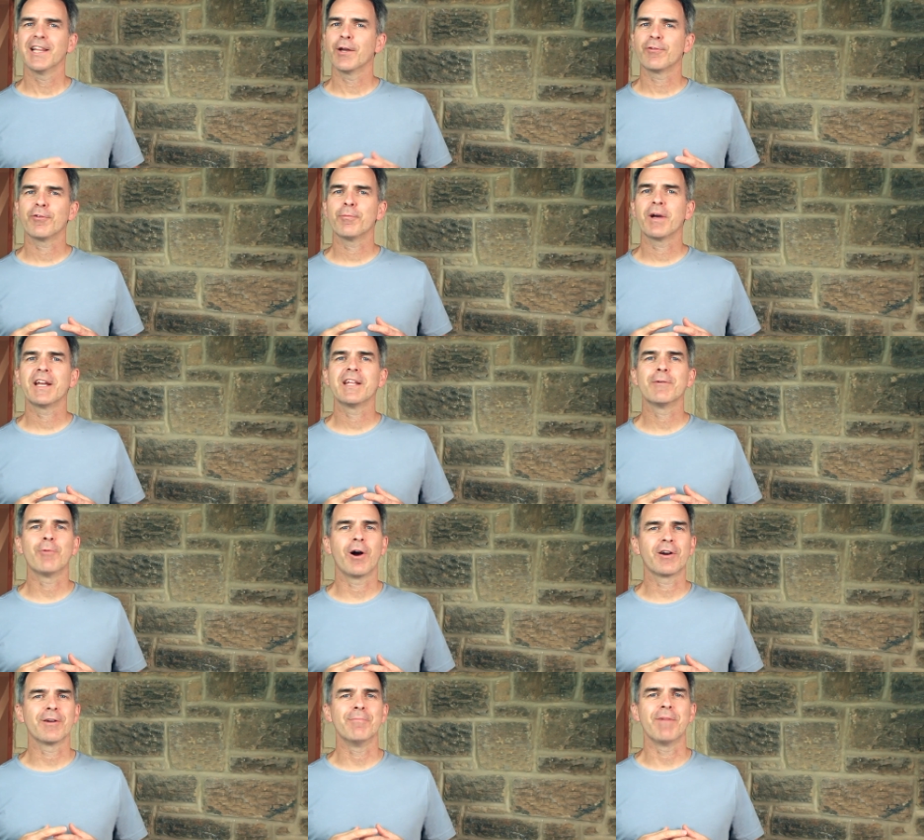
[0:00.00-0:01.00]
Hello everybody and
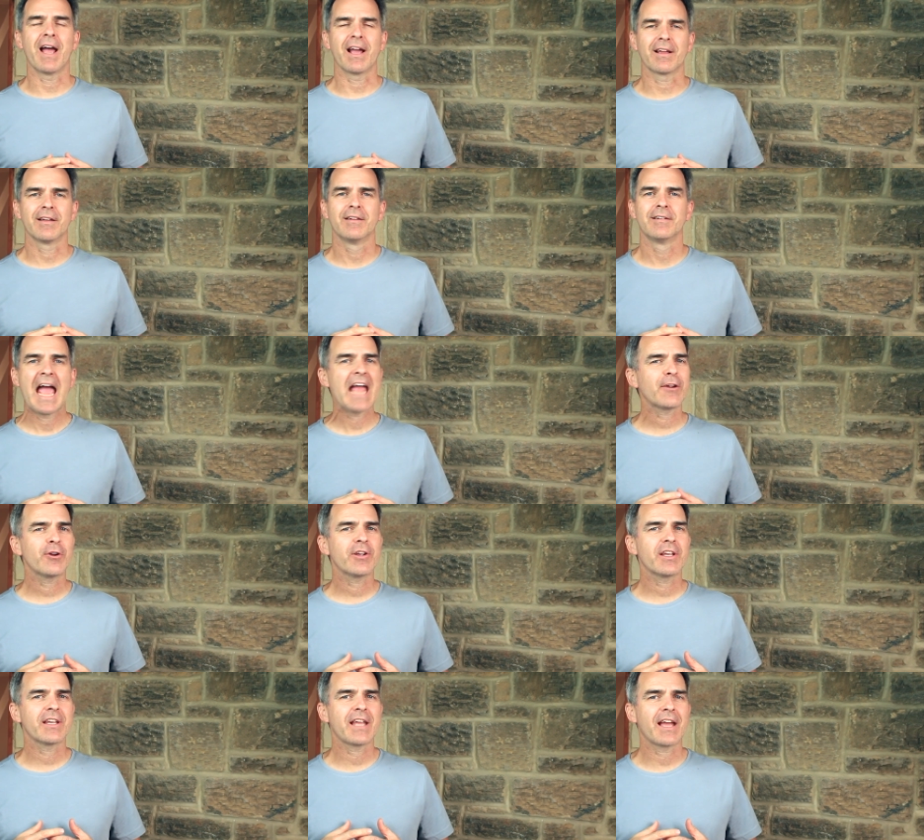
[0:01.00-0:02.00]
welcome back.
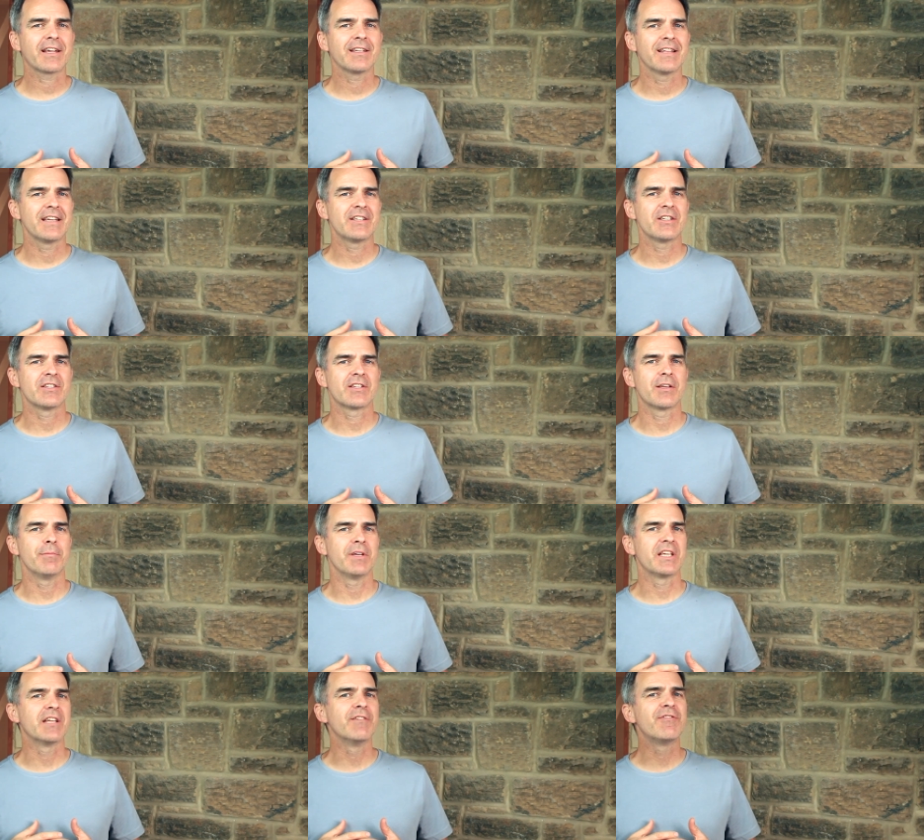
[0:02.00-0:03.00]
Aggregate calculations can
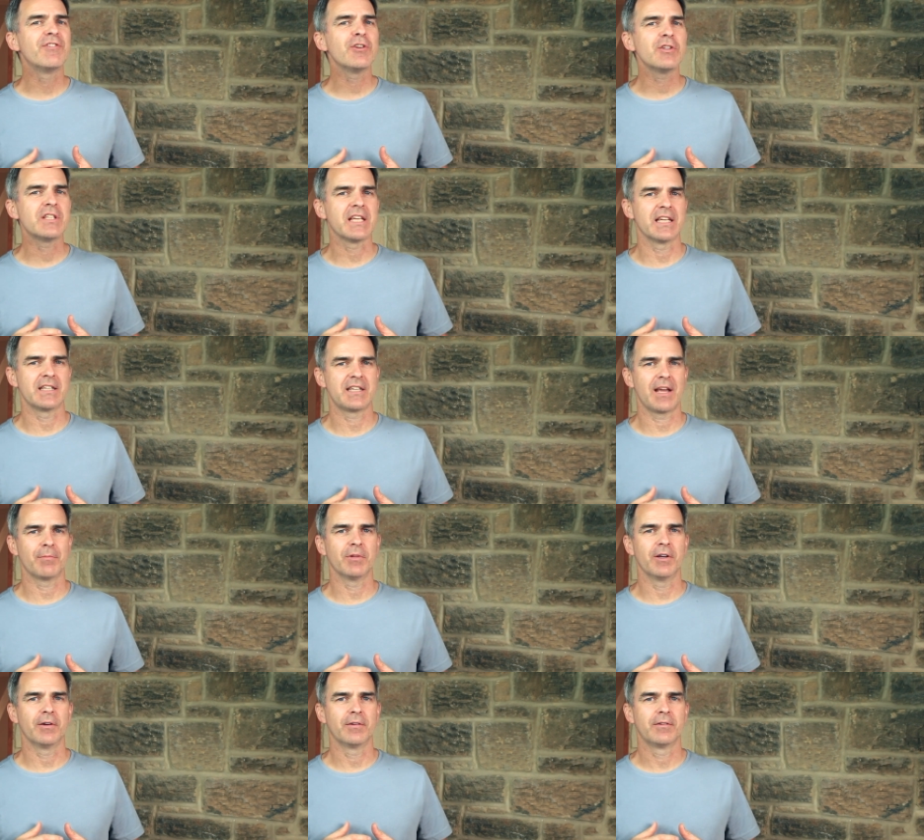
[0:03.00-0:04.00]
be confusing in
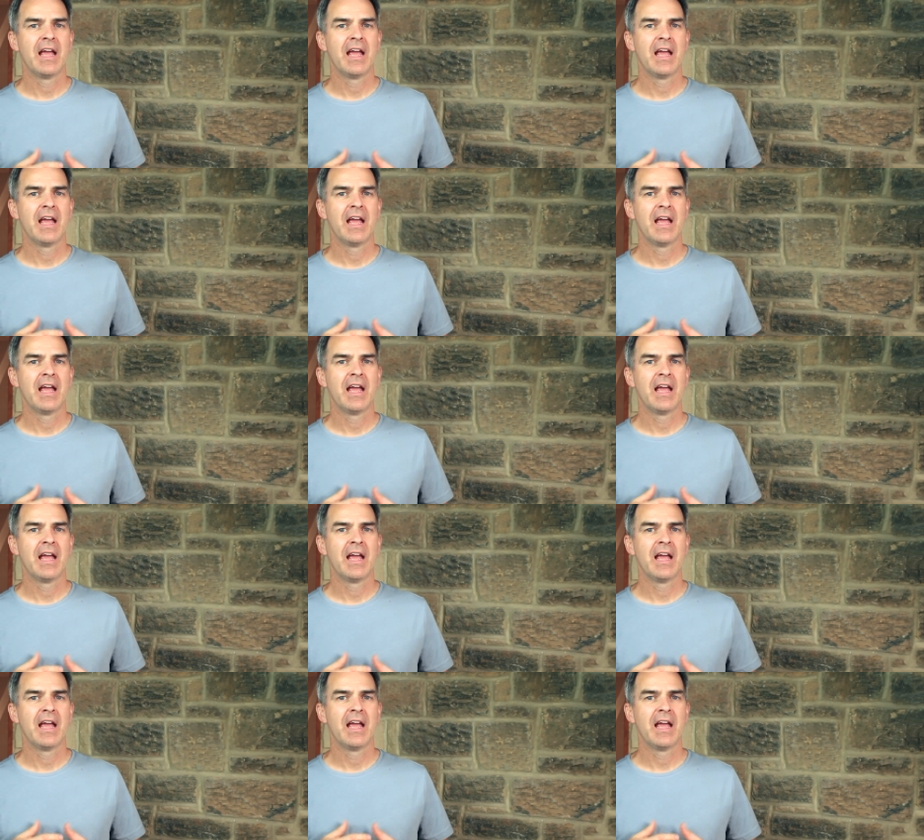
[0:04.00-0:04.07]
Tableau.